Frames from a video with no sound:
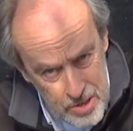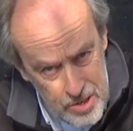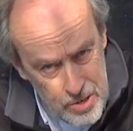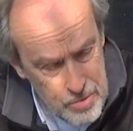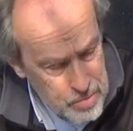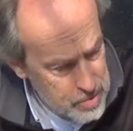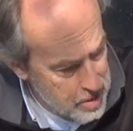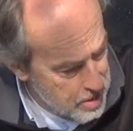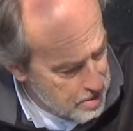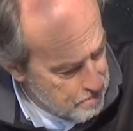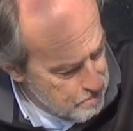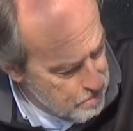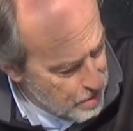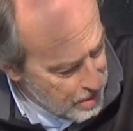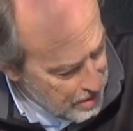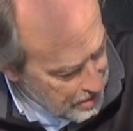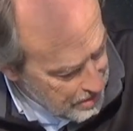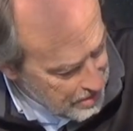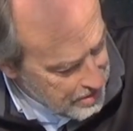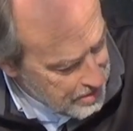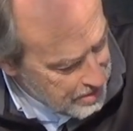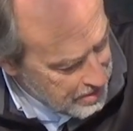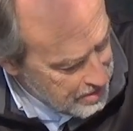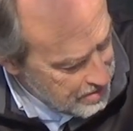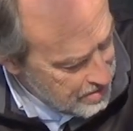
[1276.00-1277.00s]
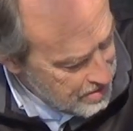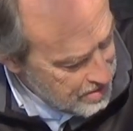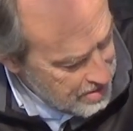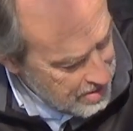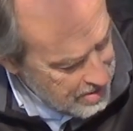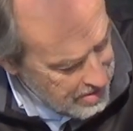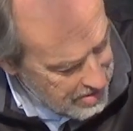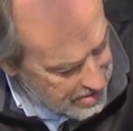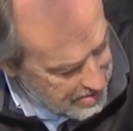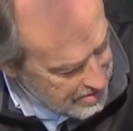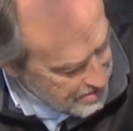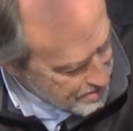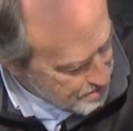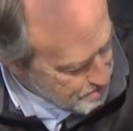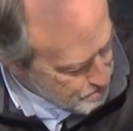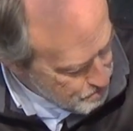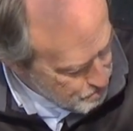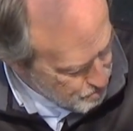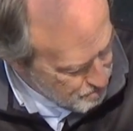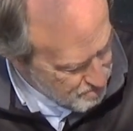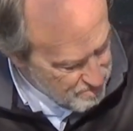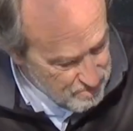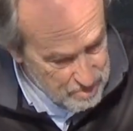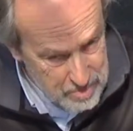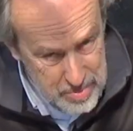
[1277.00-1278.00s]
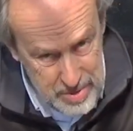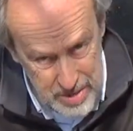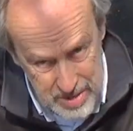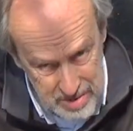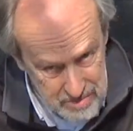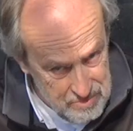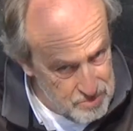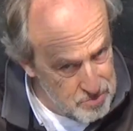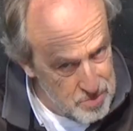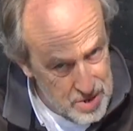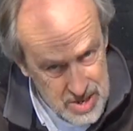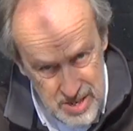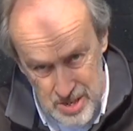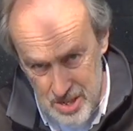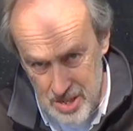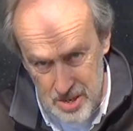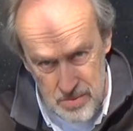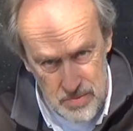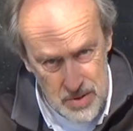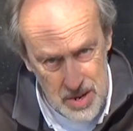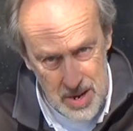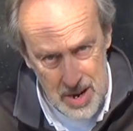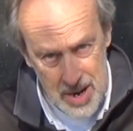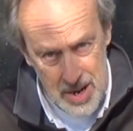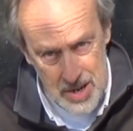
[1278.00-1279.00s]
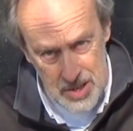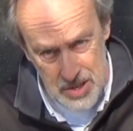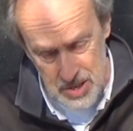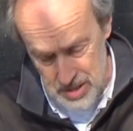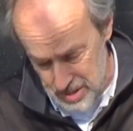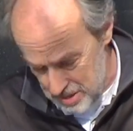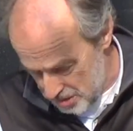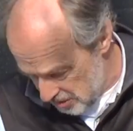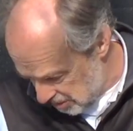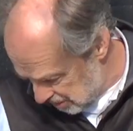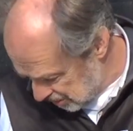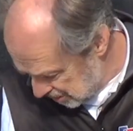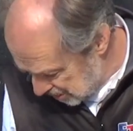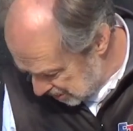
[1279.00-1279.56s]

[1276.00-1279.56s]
a quick bike. But the rest of it, actually, the